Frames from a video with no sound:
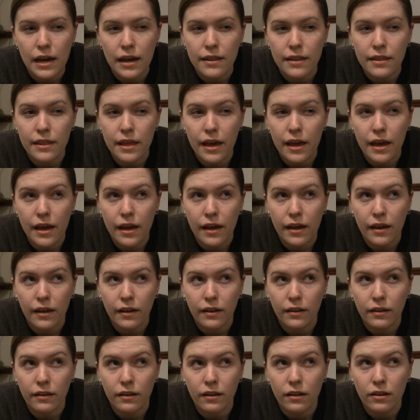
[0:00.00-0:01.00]
and
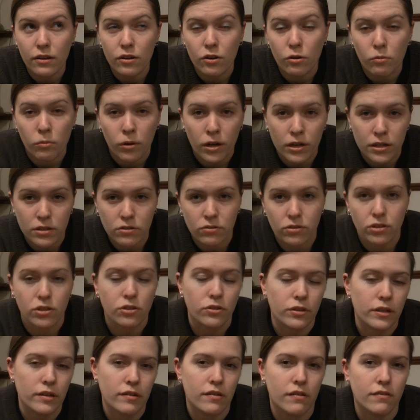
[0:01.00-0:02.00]
then not one until the
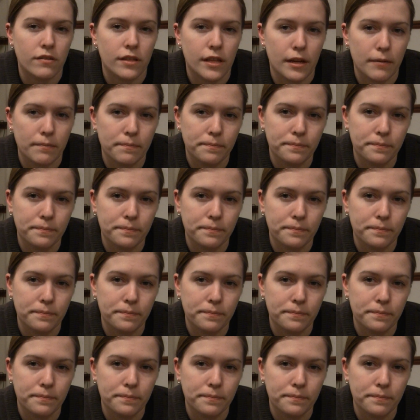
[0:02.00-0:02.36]
new year after